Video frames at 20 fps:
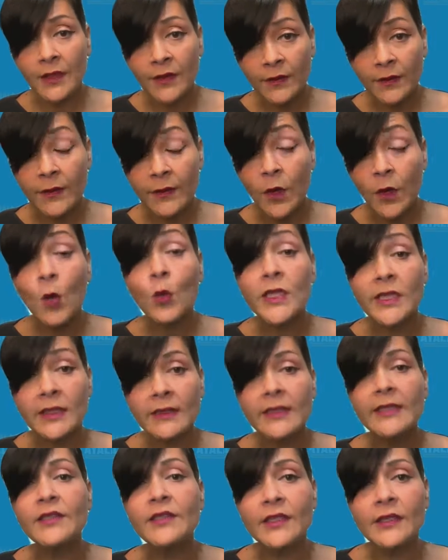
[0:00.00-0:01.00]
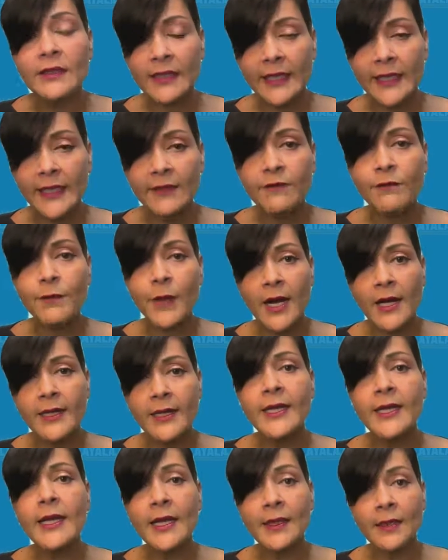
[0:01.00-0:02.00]
the oldest legislative
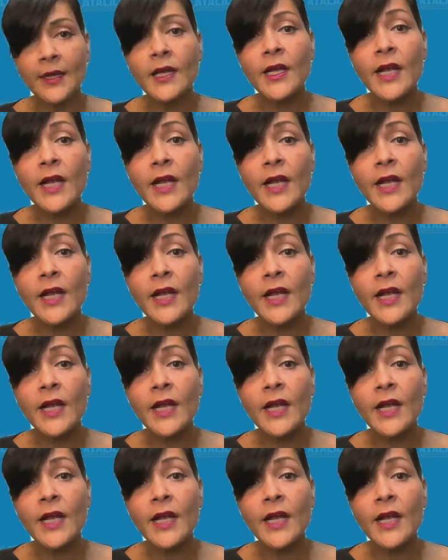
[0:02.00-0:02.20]
body in the